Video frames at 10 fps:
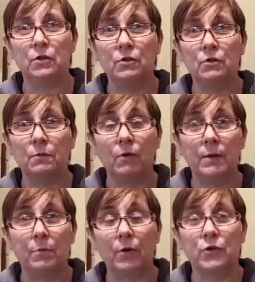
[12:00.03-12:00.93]
doing some great
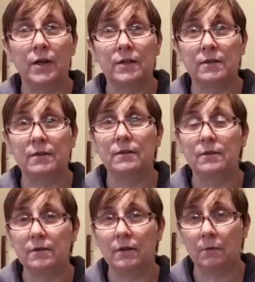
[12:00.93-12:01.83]
projects.
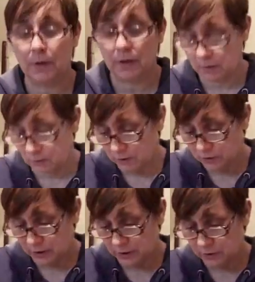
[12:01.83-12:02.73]
So
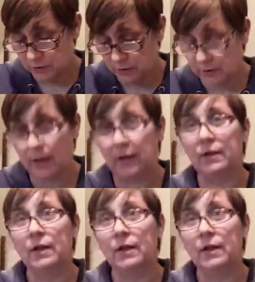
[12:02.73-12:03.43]
congratulations on that.